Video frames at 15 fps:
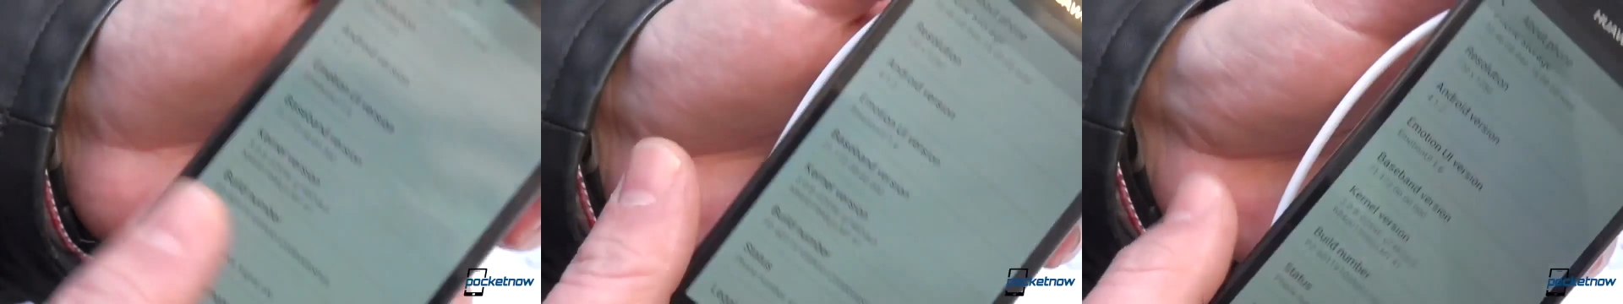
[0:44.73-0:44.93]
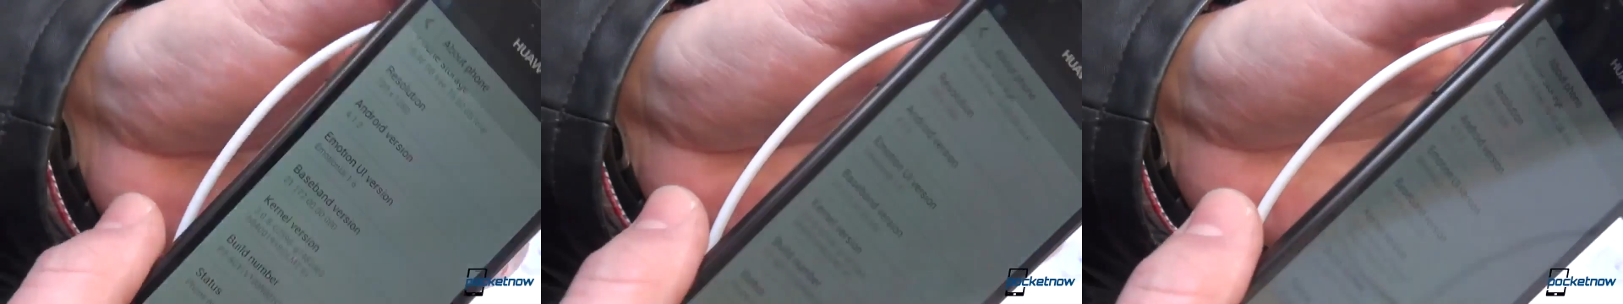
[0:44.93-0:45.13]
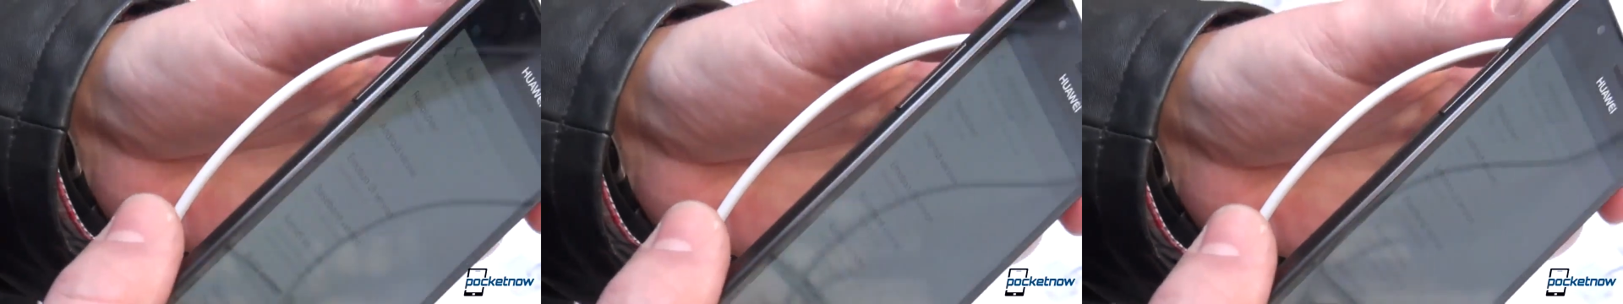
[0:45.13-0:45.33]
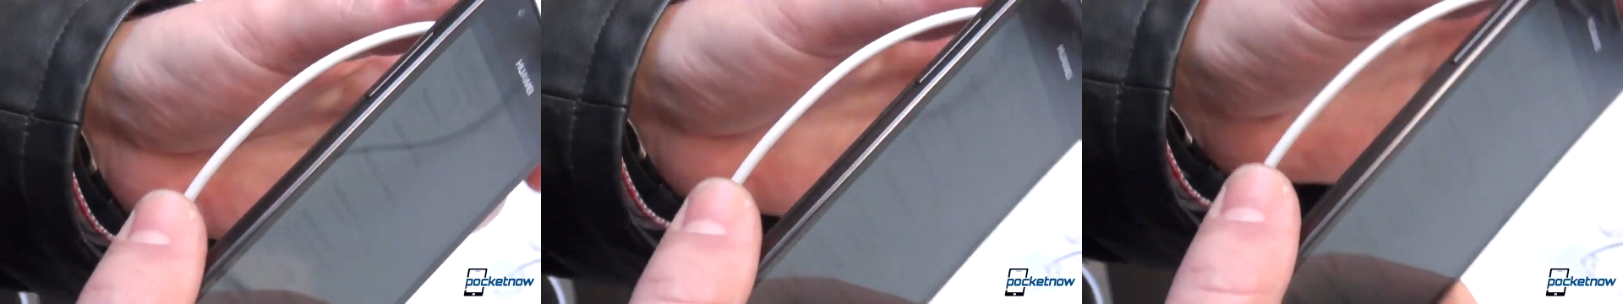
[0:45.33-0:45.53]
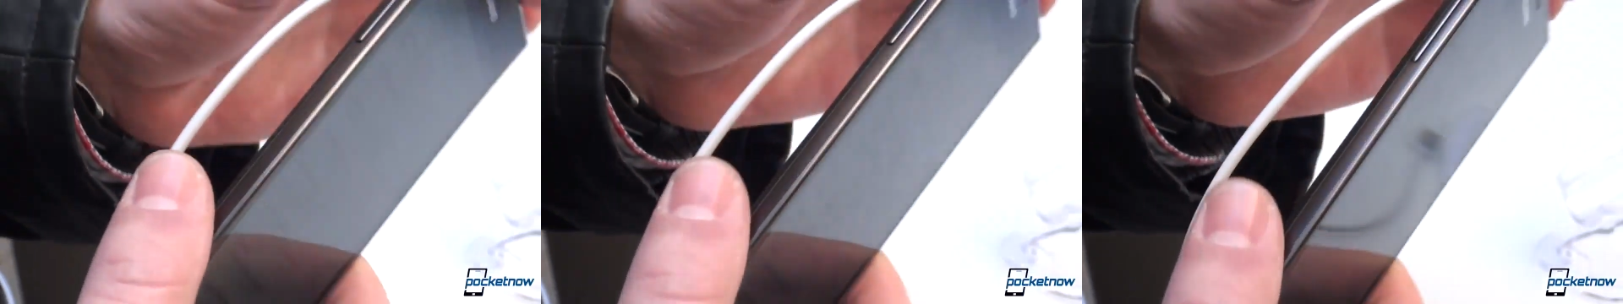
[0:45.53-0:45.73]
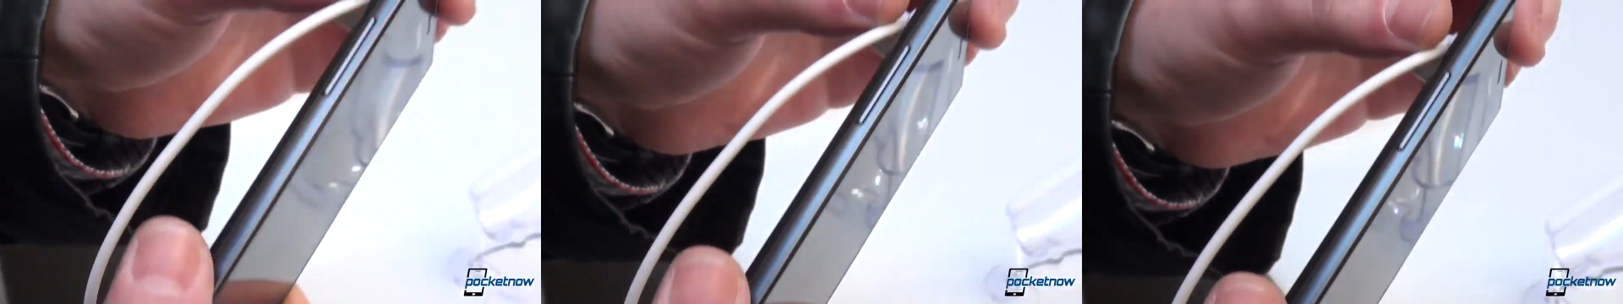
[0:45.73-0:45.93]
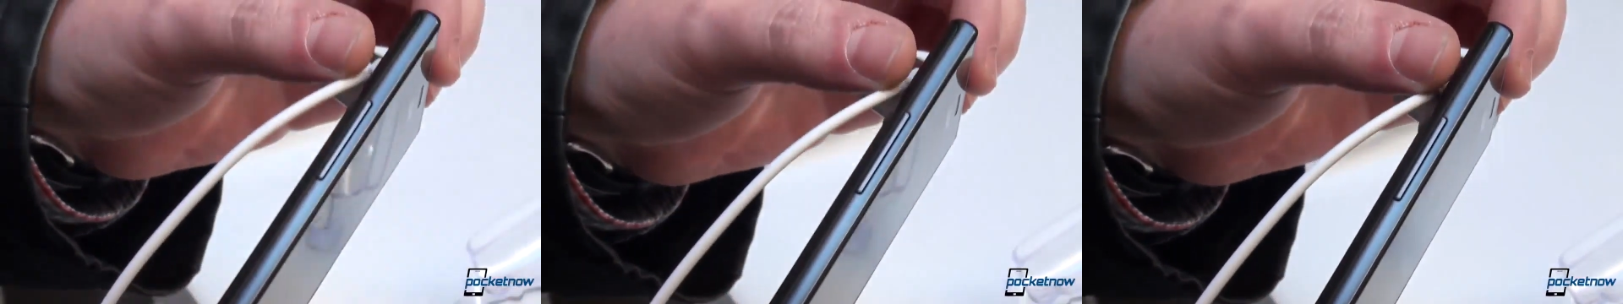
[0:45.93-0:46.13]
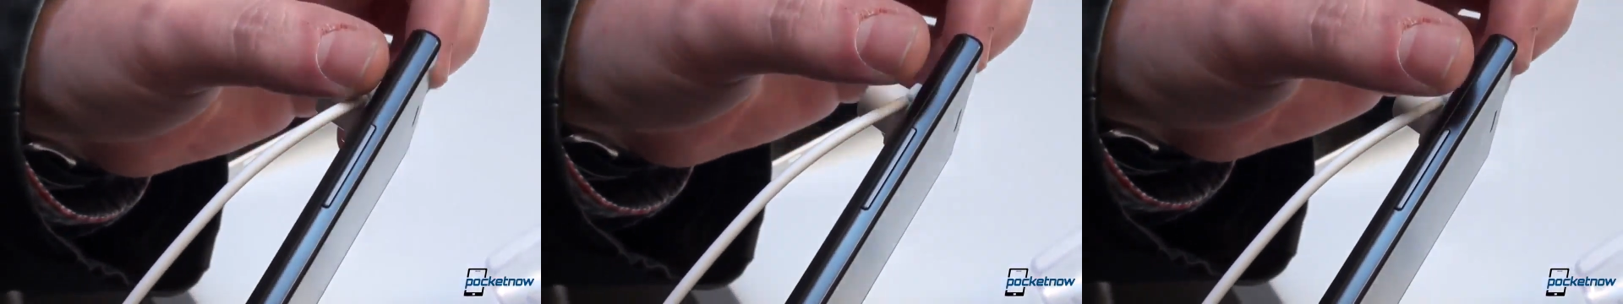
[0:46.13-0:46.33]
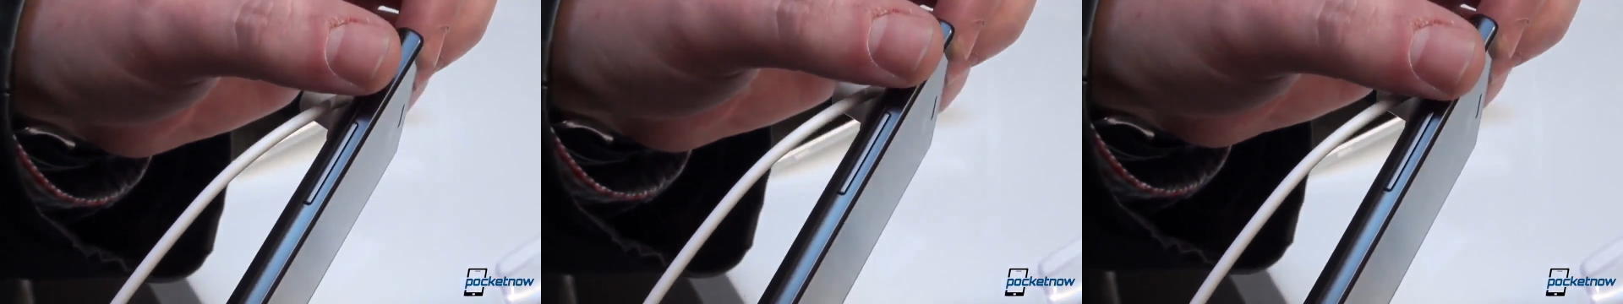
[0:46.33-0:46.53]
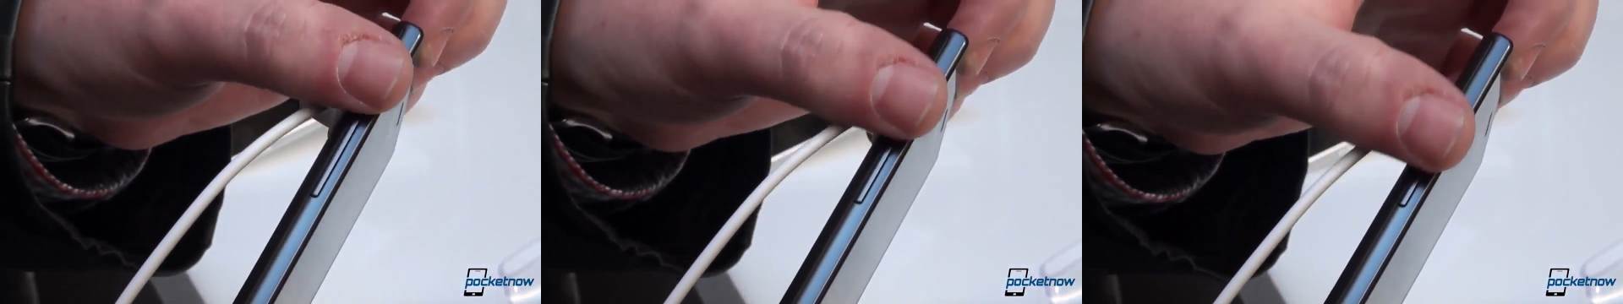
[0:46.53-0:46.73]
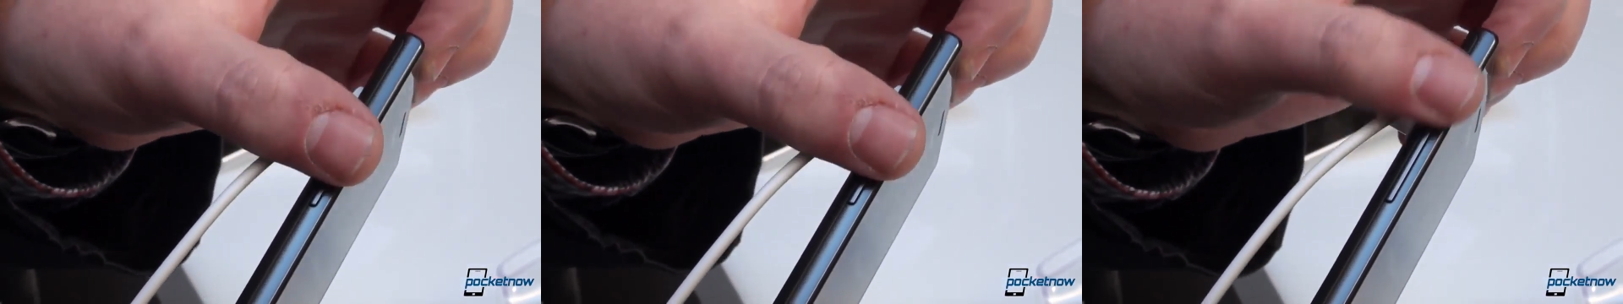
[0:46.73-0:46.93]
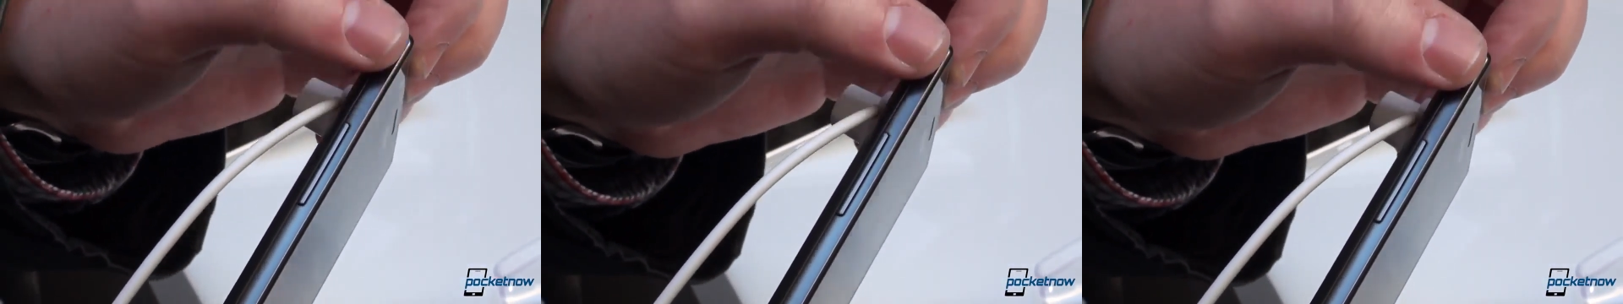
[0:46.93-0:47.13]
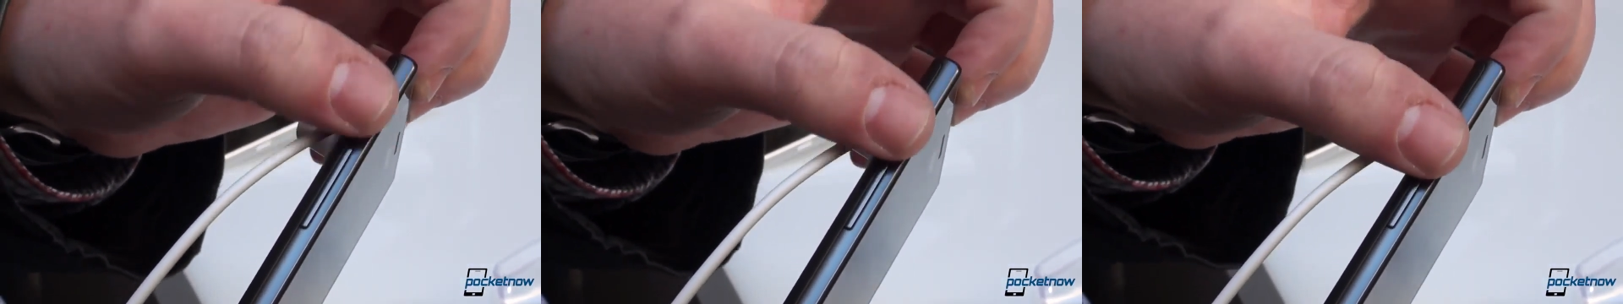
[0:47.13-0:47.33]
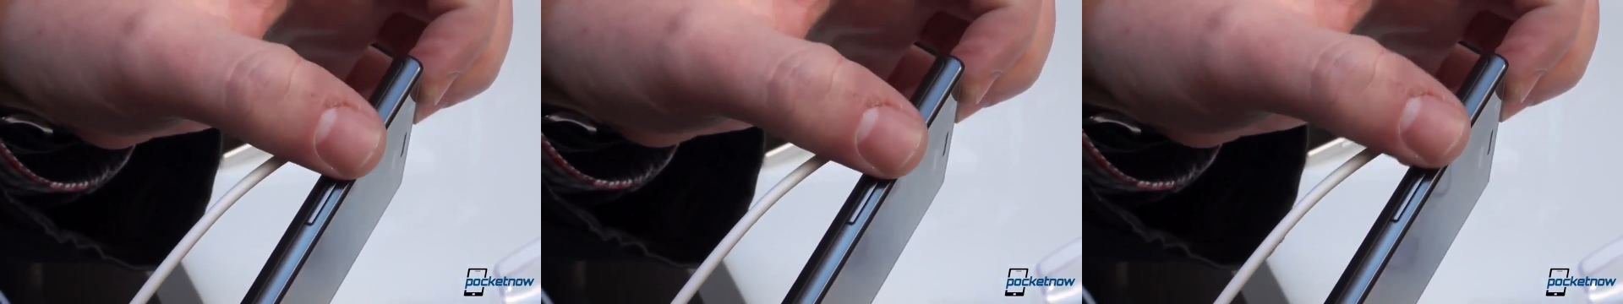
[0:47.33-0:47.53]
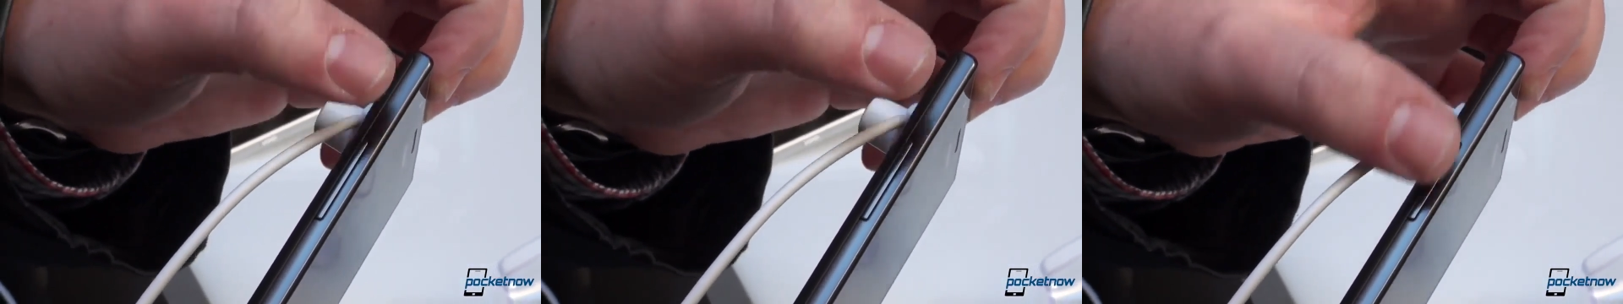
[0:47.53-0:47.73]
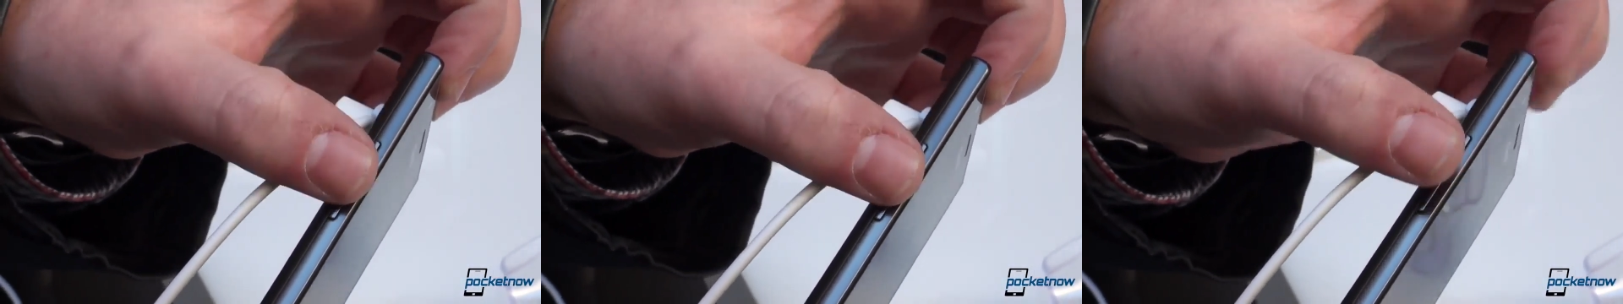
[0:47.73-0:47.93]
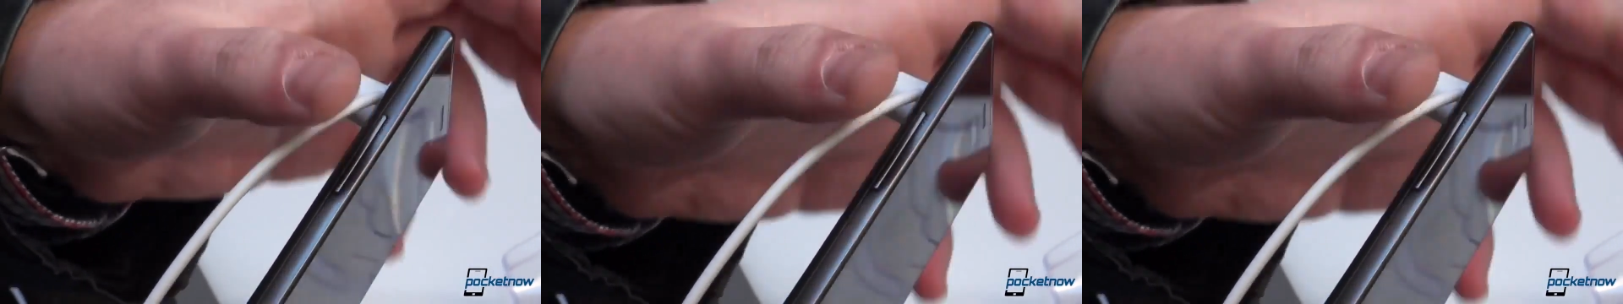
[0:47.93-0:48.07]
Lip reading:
No face is visible, so there are no lips to read.